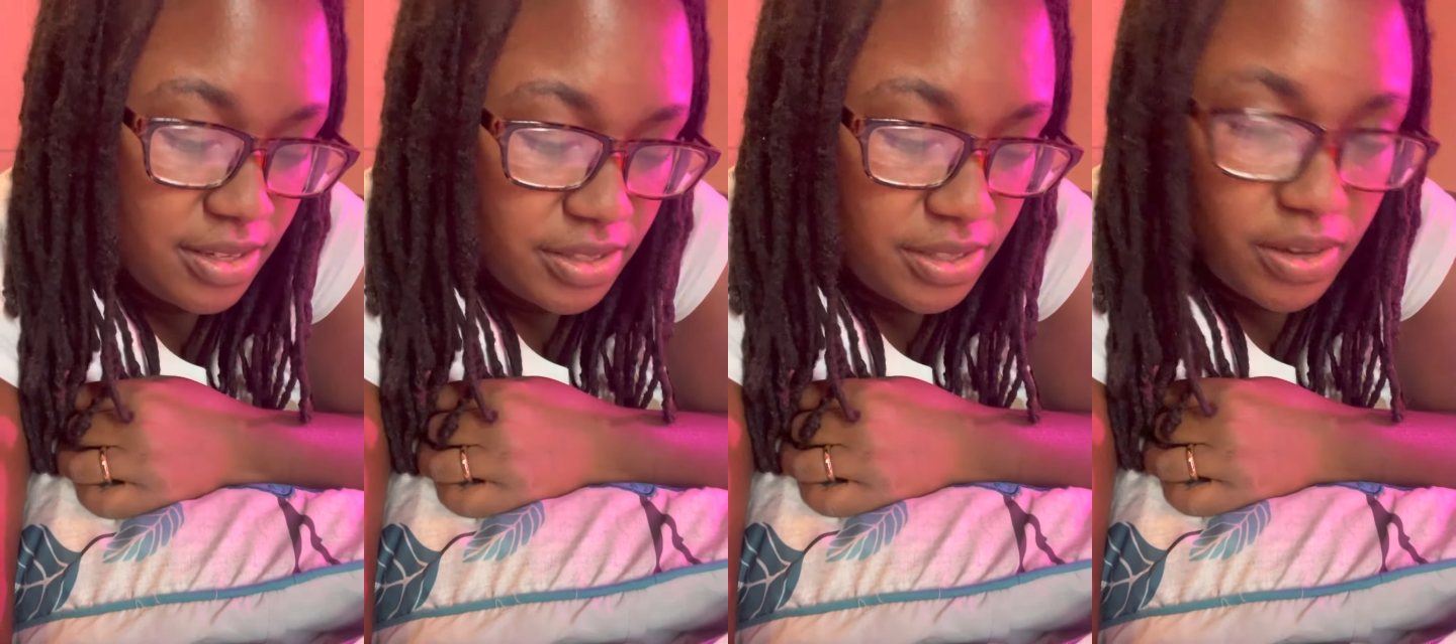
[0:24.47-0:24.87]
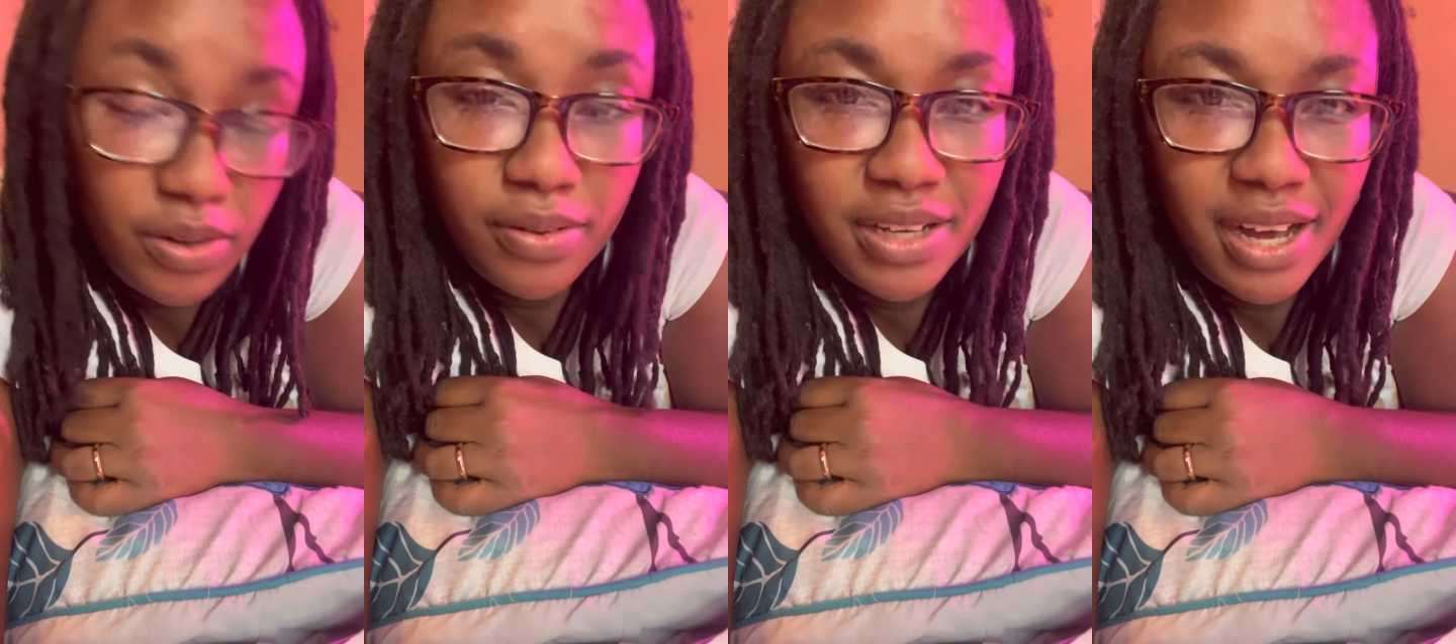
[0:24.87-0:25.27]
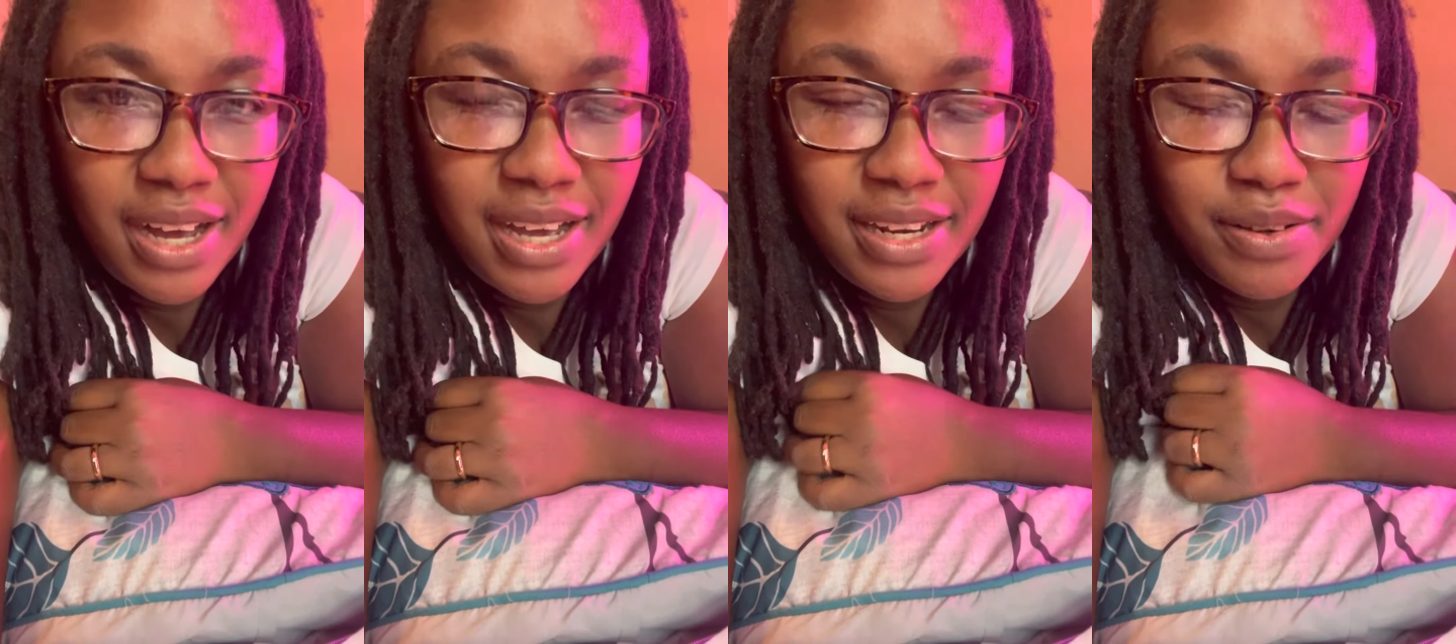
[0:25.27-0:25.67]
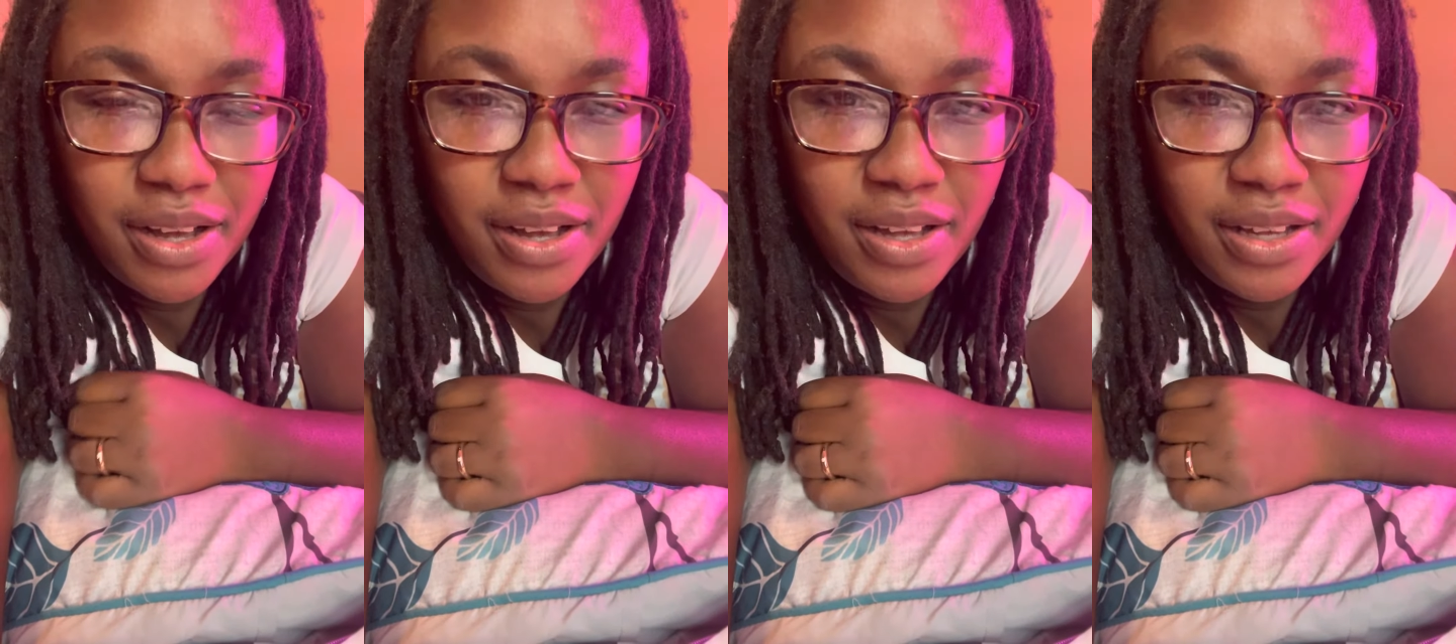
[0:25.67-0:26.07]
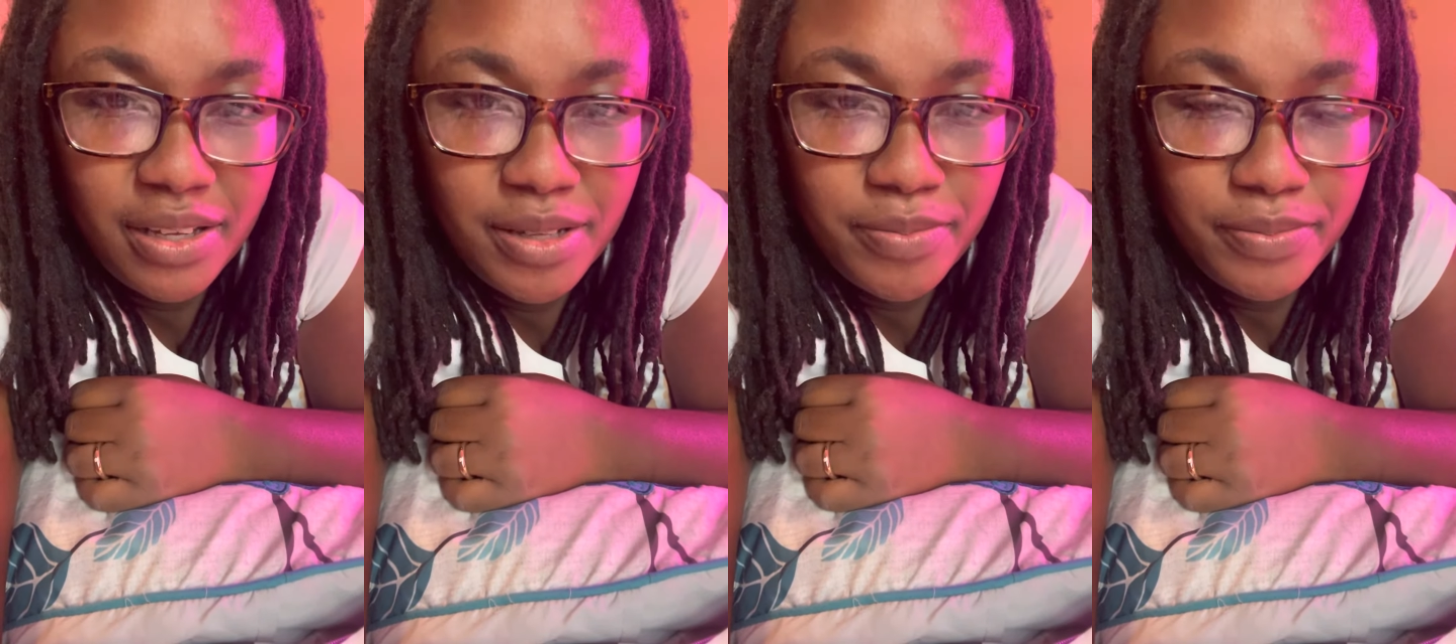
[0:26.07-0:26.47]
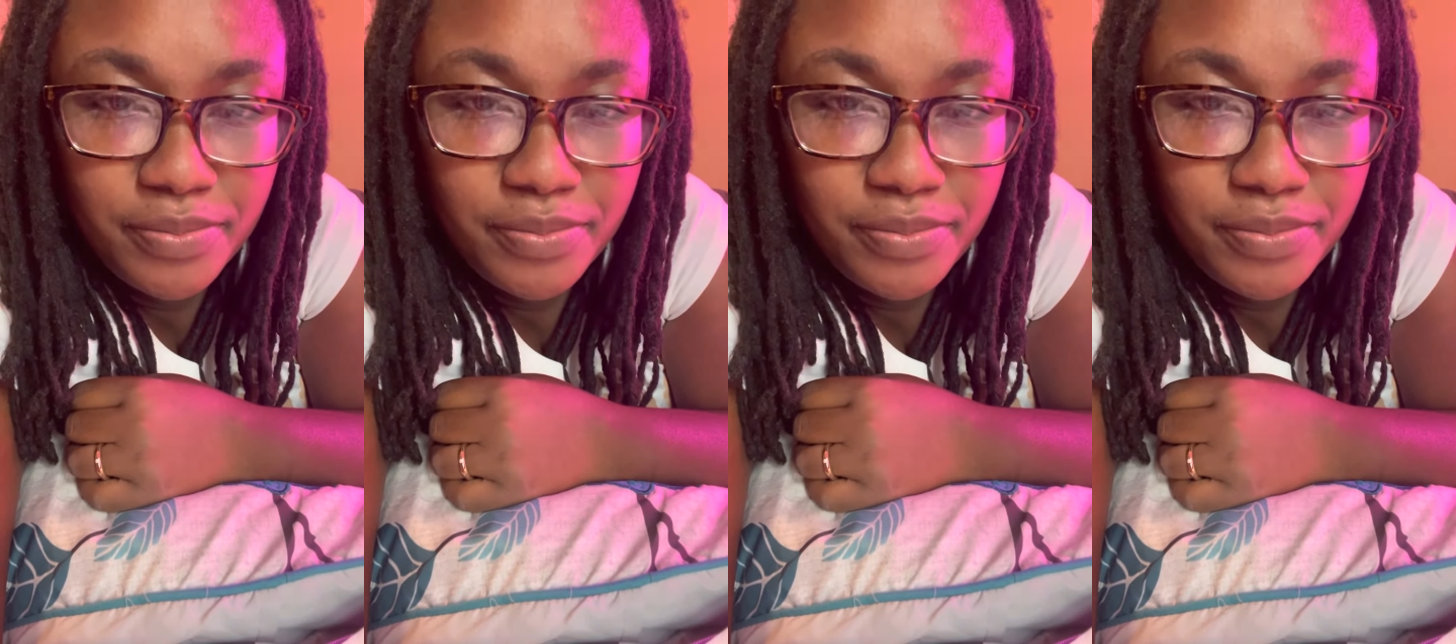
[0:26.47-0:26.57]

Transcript: So God uh,